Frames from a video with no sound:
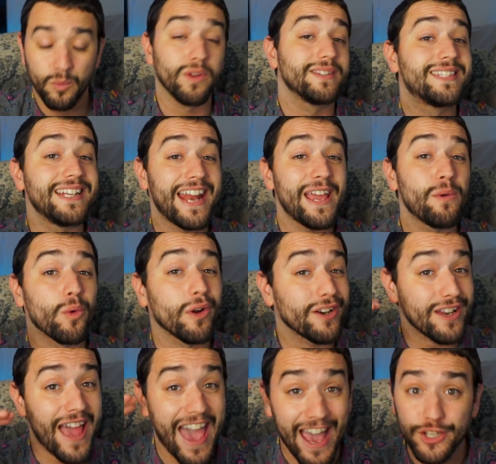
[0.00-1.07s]
Well, today we're
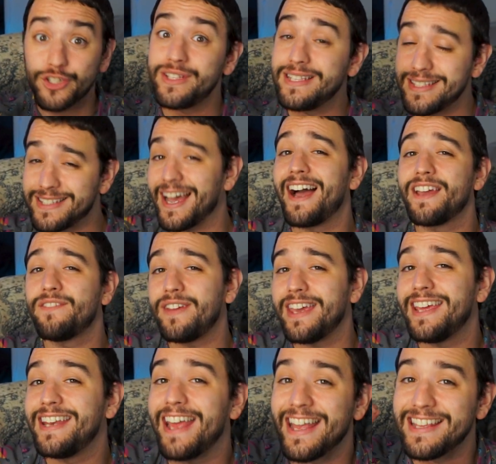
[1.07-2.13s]
going to actually dive
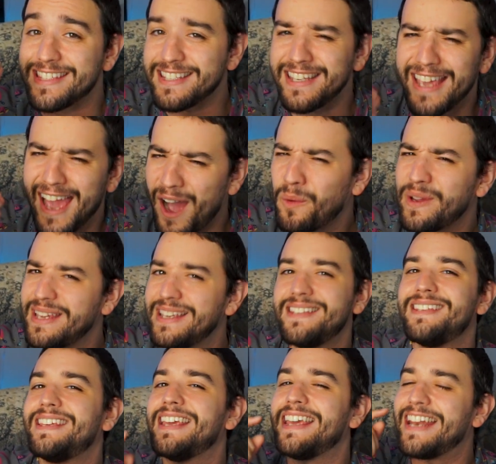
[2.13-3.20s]
in and see how
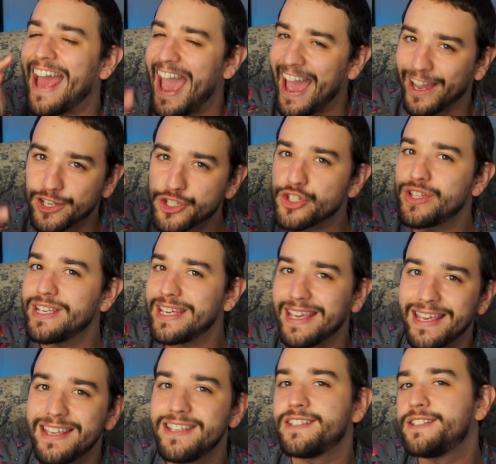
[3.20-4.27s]
easy it actually
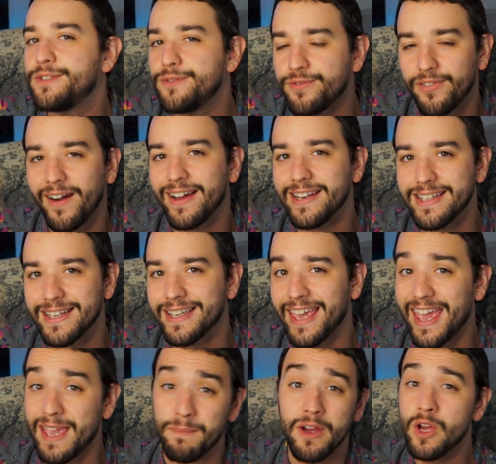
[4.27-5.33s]
is to find a
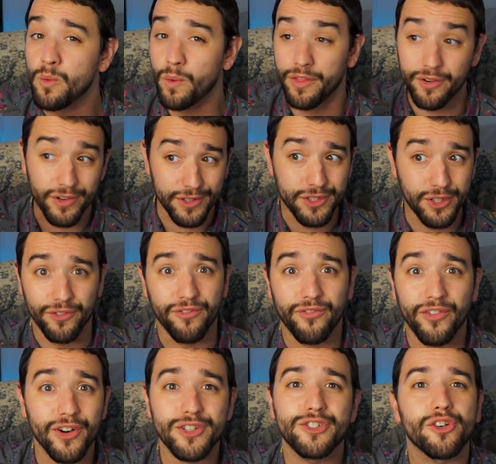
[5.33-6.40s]
game, whether it's your
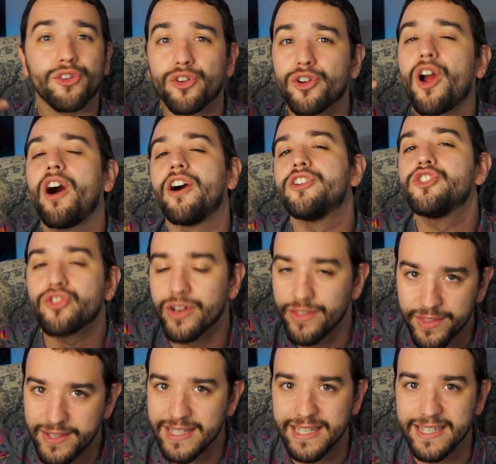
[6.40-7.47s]
first or
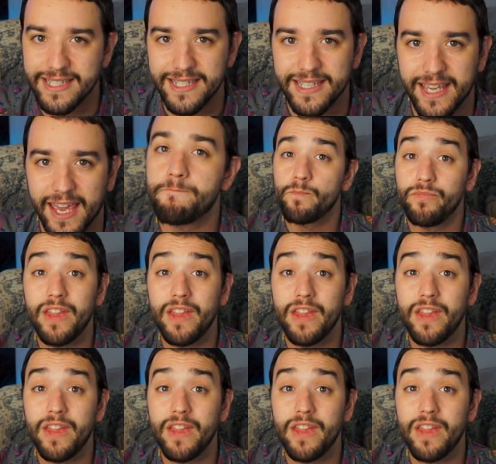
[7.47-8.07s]
100th D&D game.